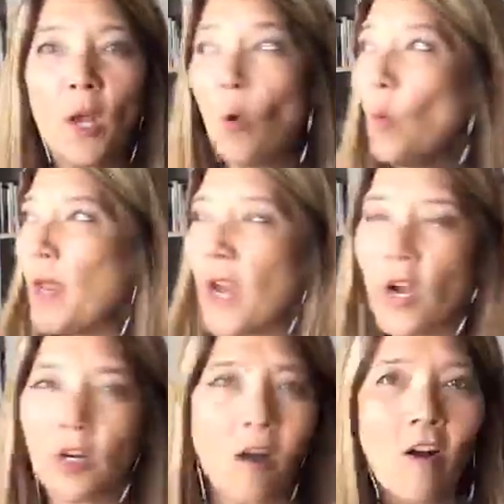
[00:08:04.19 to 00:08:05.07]
We
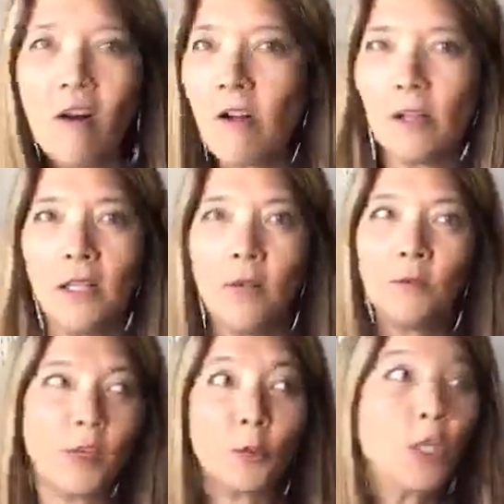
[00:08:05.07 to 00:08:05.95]
are all,
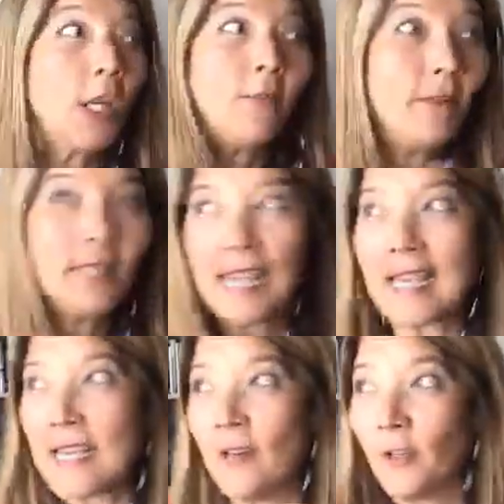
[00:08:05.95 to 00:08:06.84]
Chick-fil-A
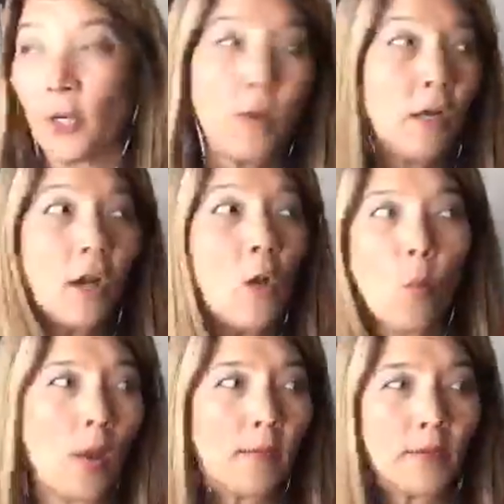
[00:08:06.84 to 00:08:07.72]
eaters, or we are all
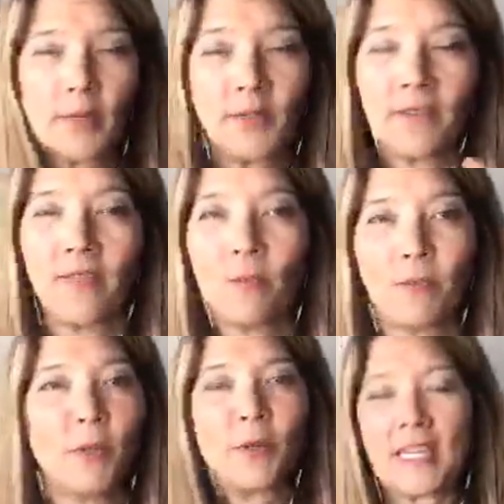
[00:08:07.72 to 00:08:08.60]
wearers of the
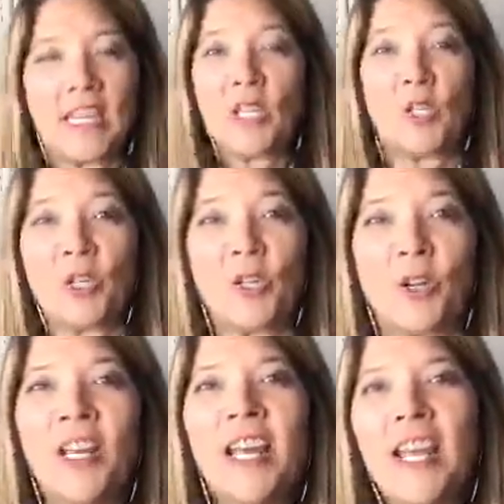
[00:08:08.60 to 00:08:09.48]
brewery t-shirt, or,